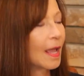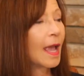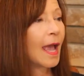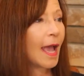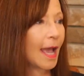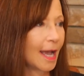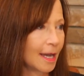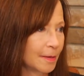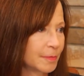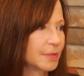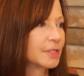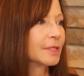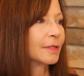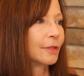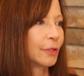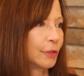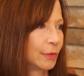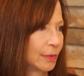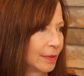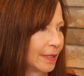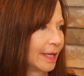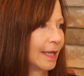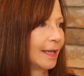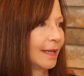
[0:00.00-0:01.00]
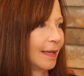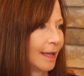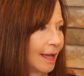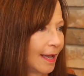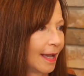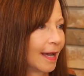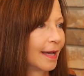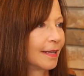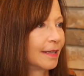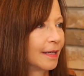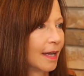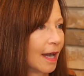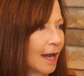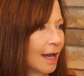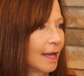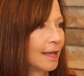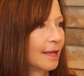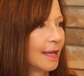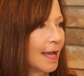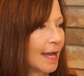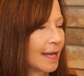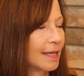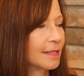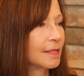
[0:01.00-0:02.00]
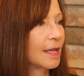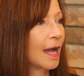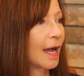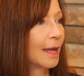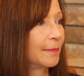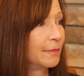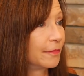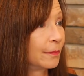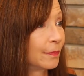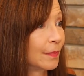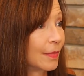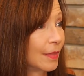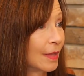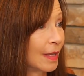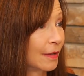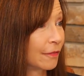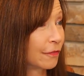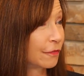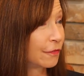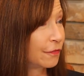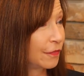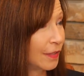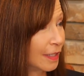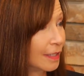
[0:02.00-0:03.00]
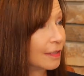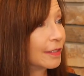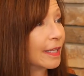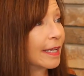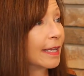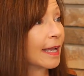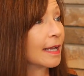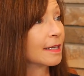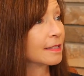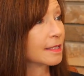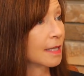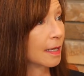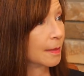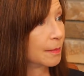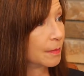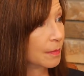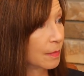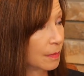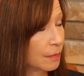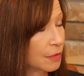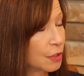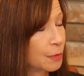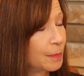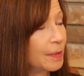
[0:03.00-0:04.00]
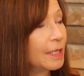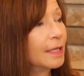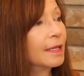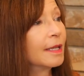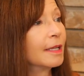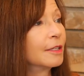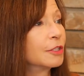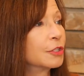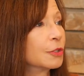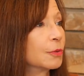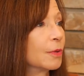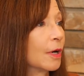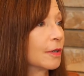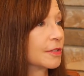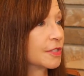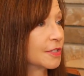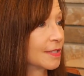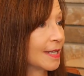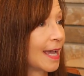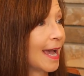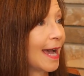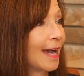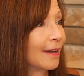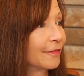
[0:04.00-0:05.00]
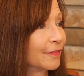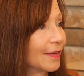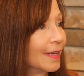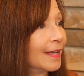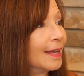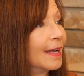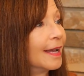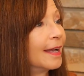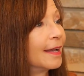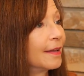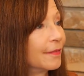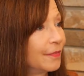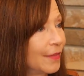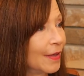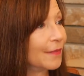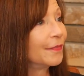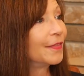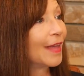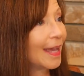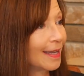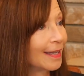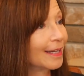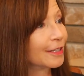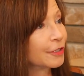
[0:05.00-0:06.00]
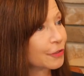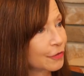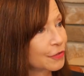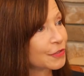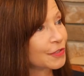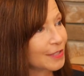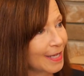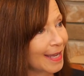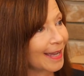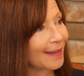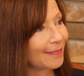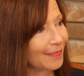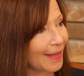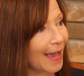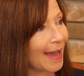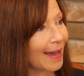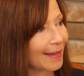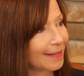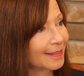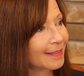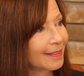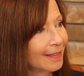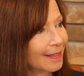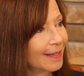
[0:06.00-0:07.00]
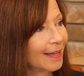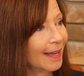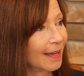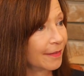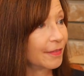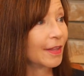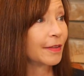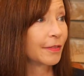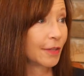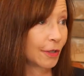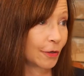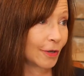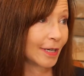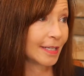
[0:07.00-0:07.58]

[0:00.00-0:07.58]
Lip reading: Absolutely. And I'm feeling, as I'm speaking to our staff, that they understand that and that they're